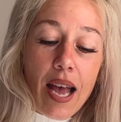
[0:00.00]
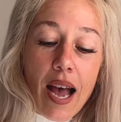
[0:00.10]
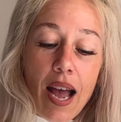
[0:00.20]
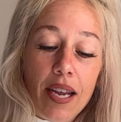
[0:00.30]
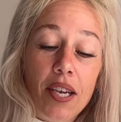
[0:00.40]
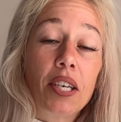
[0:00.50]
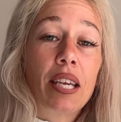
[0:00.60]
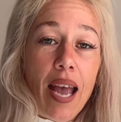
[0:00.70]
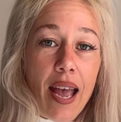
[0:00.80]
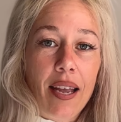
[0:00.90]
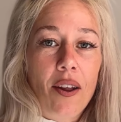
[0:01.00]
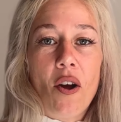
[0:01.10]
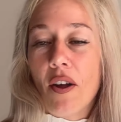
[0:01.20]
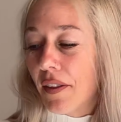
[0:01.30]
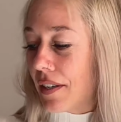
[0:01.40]
I could gag at
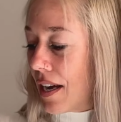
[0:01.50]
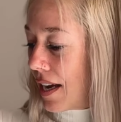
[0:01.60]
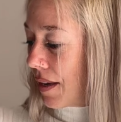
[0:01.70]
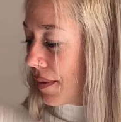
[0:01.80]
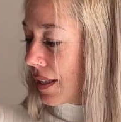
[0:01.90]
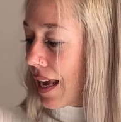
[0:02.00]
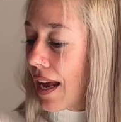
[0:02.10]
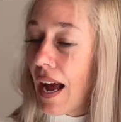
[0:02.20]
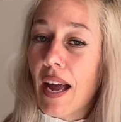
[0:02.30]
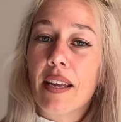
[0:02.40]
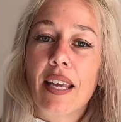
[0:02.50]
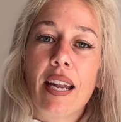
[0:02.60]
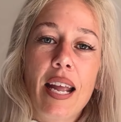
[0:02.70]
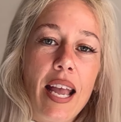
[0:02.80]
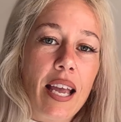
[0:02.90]
all the times that I get
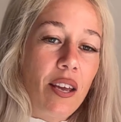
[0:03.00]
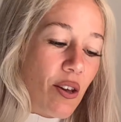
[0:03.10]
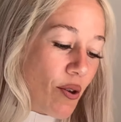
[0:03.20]
ink